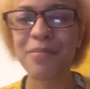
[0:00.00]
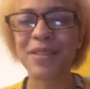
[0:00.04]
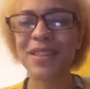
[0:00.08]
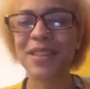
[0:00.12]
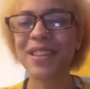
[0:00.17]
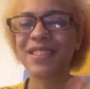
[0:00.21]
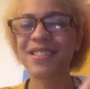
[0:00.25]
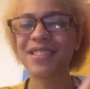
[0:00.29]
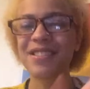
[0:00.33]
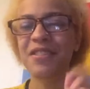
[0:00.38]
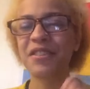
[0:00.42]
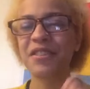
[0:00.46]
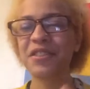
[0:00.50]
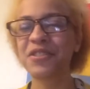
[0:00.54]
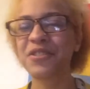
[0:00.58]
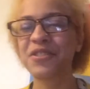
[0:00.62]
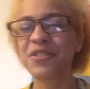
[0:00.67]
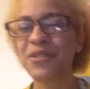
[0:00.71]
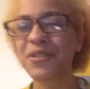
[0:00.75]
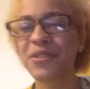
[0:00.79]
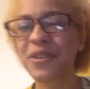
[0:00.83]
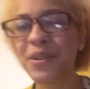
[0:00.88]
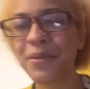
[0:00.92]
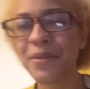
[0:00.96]
But that's another
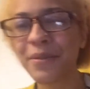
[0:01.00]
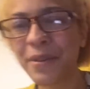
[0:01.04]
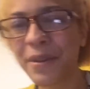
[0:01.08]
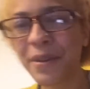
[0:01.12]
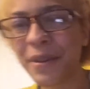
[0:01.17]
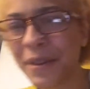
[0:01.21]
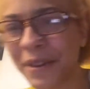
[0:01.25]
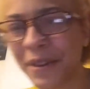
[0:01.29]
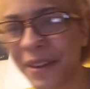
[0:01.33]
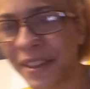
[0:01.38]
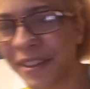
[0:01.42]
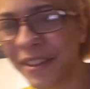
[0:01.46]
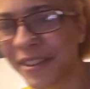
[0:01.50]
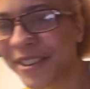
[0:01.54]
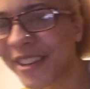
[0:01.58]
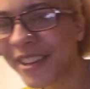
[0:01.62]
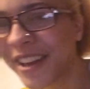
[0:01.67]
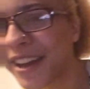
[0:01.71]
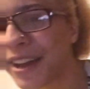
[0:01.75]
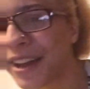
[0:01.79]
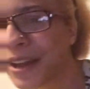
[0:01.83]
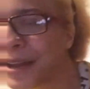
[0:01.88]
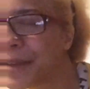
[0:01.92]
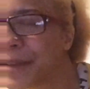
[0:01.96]
story for another
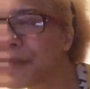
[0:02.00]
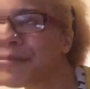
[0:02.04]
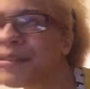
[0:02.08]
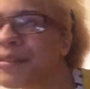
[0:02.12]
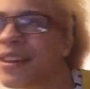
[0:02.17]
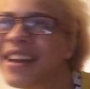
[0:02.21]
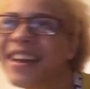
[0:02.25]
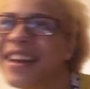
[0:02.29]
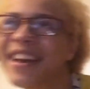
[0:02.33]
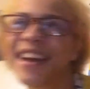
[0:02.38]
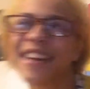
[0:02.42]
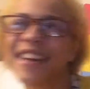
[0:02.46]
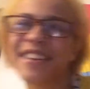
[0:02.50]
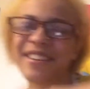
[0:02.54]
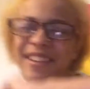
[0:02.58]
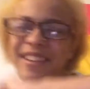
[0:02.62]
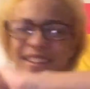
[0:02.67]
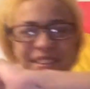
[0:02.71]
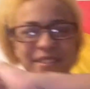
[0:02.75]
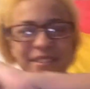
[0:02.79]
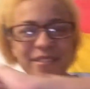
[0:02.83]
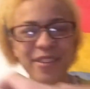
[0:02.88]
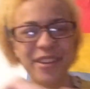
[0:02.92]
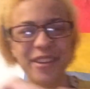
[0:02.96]
time,
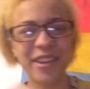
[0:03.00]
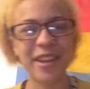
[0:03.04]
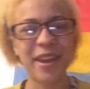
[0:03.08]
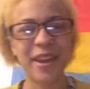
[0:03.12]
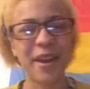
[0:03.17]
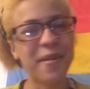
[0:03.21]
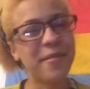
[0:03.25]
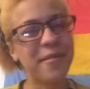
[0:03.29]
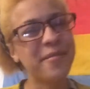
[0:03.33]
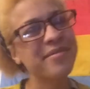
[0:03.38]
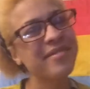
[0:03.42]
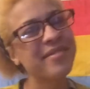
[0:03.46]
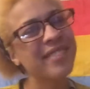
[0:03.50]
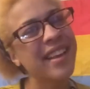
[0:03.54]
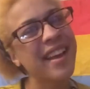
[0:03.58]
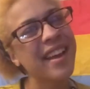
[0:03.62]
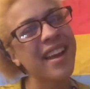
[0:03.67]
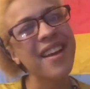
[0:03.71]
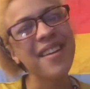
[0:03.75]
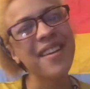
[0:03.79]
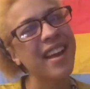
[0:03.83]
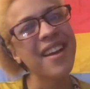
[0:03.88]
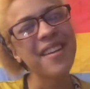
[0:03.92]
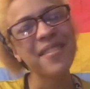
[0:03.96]
another video.
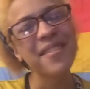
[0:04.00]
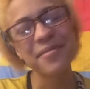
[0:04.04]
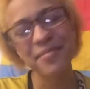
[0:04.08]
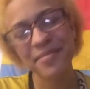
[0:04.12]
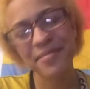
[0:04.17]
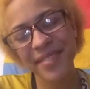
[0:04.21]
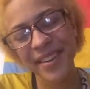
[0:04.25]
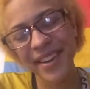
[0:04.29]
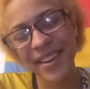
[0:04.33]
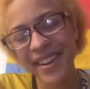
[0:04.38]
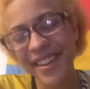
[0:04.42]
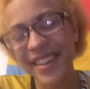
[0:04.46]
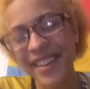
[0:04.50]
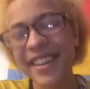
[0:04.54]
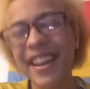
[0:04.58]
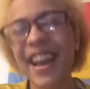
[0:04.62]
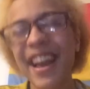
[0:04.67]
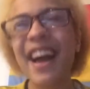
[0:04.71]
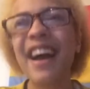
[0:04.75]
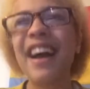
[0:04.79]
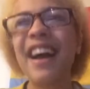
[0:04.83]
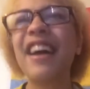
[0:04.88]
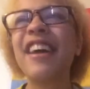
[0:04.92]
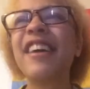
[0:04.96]
But
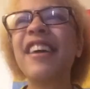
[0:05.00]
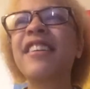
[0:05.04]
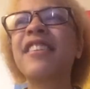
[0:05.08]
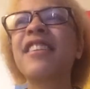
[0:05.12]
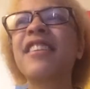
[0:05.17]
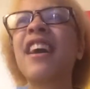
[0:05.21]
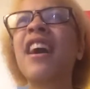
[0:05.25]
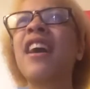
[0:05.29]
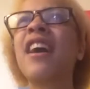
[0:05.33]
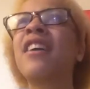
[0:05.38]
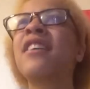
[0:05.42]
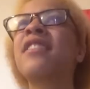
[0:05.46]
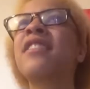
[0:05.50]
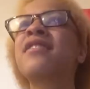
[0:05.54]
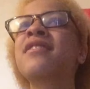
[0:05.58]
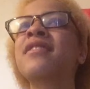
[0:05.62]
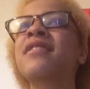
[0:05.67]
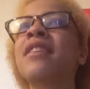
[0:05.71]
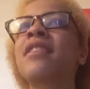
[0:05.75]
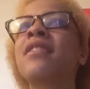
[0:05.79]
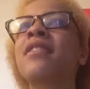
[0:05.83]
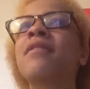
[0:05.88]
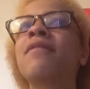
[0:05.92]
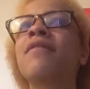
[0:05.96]
yeah, and it's
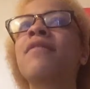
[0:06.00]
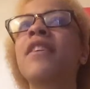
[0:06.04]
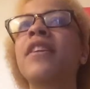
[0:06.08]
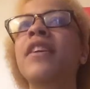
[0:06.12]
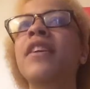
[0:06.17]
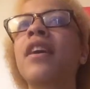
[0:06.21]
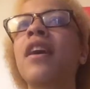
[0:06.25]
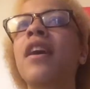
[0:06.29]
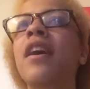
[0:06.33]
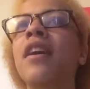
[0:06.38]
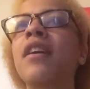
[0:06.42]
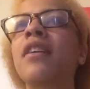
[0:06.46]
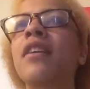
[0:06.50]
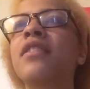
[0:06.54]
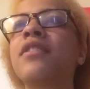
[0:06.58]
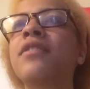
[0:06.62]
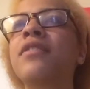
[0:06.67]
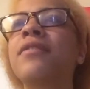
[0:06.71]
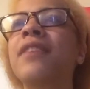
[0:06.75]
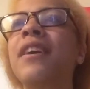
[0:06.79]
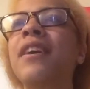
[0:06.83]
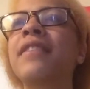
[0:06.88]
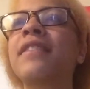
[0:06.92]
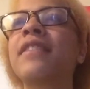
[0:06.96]
like very hard to
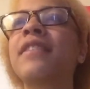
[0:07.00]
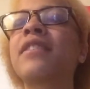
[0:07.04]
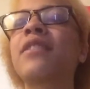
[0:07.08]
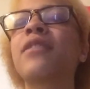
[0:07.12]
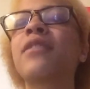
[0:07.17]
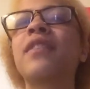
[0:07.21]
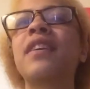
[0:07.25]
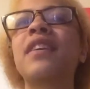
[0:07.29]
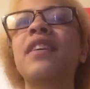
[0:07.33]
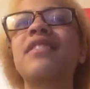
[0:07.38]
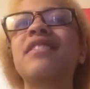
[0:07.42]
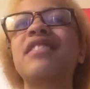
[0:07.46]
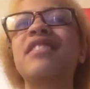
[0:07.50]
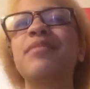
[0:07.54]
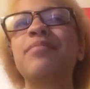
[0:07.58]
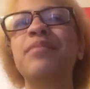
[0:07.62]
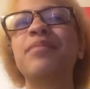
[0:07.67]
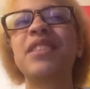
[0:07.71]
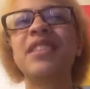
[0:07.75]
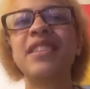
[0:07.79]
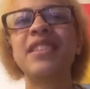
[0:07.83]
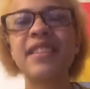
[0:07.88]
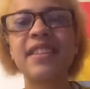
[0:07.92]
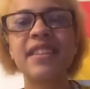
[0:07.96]
find like the right
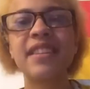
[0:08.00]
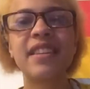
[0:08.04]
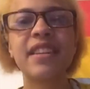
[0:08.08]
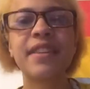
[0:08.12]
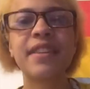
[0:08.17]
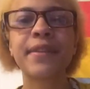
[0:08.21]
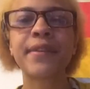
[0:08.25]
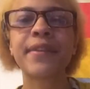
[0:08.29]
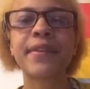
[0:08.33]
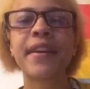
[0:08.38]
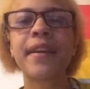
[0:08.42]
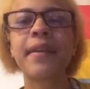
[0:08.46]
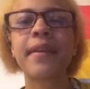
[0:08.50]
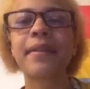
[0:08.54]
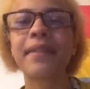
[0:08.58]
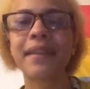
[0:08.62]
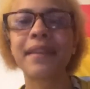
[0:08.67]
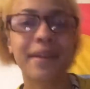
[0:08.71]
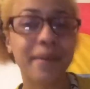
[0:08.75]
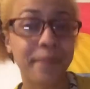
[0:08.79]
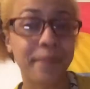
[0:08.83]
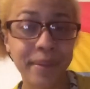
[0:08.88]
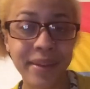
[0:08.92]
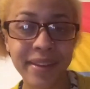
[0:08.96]
DBT and the right
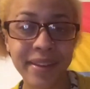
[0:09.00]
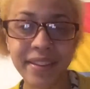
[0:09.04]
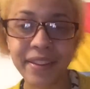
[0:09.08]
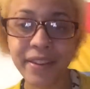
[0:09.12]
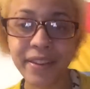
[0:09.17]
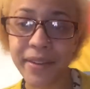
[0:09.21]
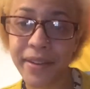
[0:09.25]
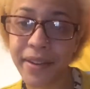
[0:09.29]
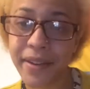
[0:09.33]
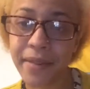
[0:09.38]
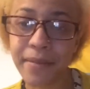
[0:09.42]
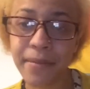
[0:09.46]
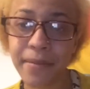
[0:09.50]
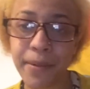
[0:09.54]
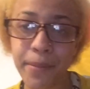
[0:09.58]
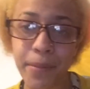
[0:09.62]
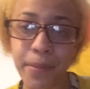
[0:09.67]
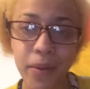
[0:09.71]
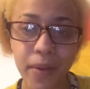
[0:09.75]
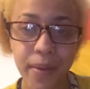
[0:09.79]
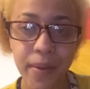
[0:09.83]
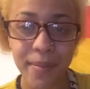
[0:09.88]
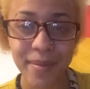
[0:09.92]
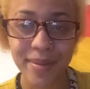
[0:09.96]
therapy that you need for
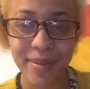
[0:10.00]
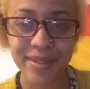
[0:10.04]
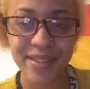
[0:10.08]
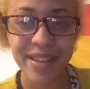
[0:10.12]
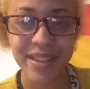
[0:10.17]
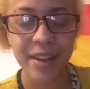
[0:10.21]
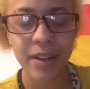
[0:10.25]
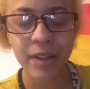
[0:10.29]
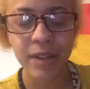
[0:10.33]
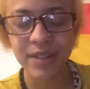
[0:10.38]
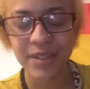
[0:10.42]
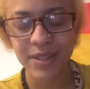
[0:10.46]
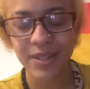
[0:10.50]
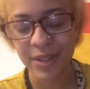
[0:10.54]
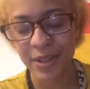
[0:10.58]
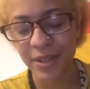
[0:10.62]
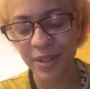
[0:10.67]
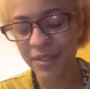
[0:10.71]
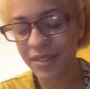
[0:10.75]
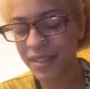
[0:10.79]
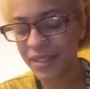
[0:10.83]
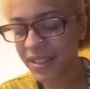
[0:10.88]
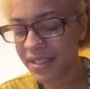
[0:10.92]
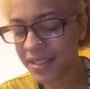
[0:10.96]
borderline personality disorder.
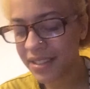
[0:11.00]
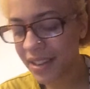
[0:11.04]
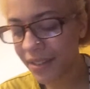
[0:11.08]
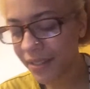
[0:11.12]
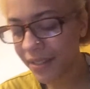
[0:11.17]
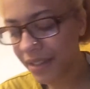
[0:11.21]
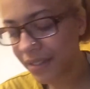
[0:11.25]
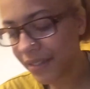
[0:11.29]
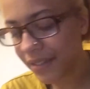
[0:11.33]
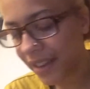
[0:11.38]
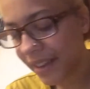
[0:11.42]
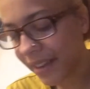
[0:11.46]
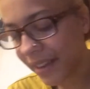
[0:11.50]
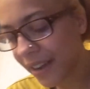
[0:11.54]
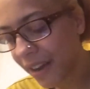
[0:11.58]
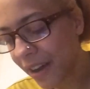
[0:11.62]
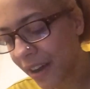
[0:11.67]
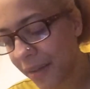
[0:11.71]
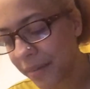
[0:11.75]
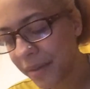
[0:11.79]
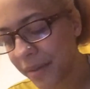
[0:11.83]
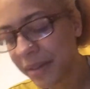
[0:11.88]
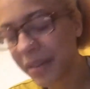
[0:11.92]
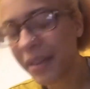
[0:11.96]
So that's definitely very
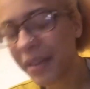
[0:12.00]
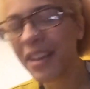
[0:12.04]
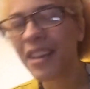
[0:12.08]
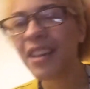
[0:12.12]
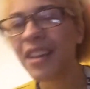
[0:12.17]
common.